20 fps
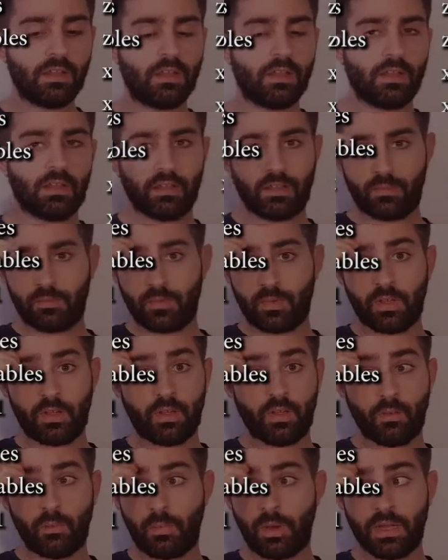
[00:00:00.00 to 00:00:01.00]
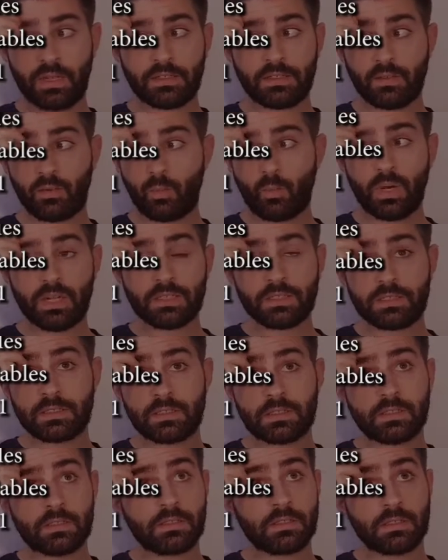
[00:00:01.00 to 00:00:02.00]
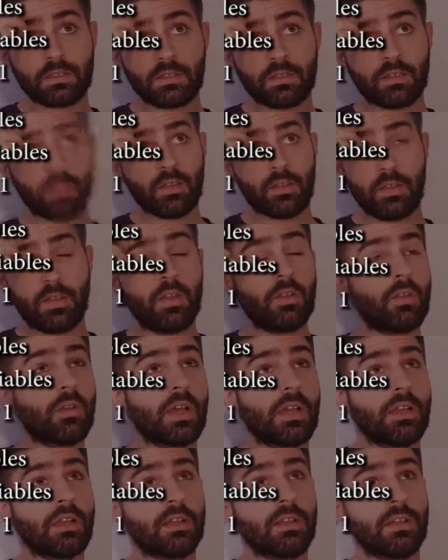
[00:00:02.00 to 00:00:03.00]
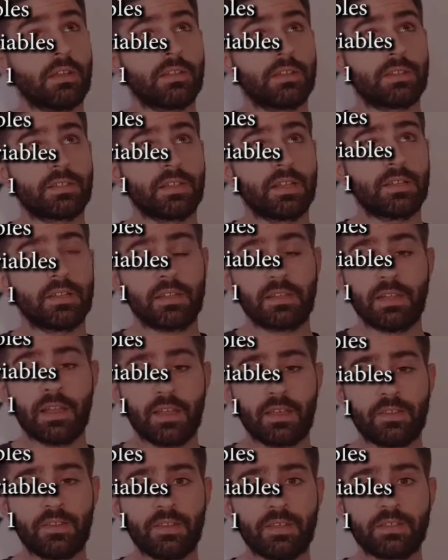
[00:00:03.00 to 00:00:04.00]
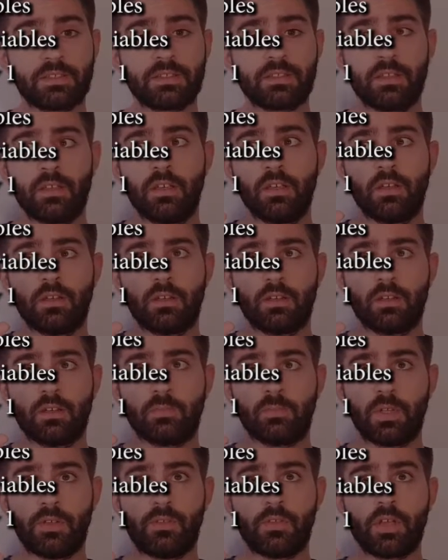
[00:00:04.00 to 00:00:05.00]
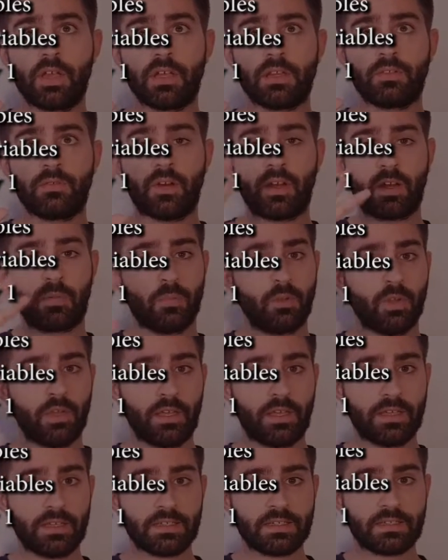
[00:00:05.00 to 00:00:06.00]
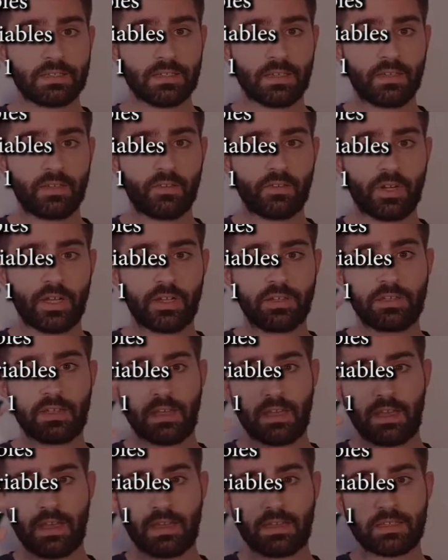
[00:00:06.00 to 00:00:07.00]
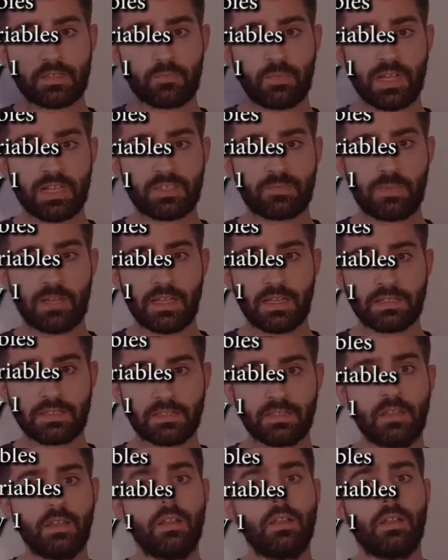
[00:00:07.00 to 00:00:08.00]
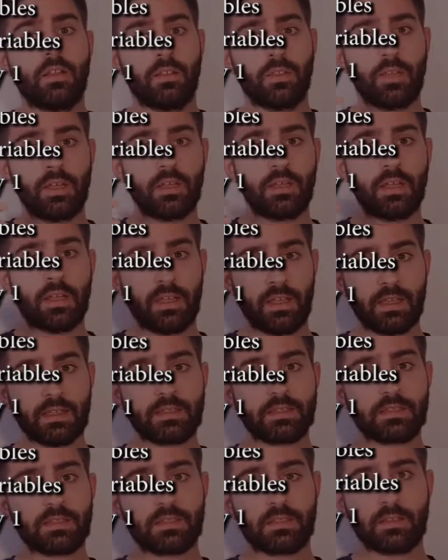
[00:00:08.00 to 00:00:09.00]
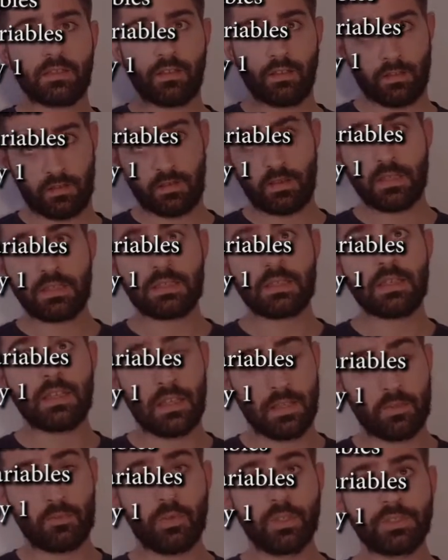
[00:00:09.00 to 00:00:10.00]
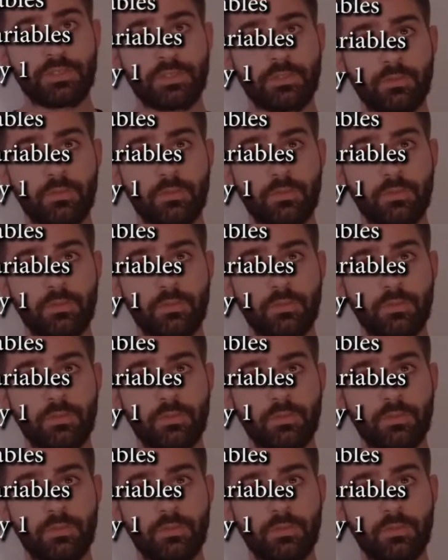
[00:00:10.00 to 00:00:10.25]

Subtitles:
But what you can understand it like this. If you got variable x and you write x plus plus, then this equals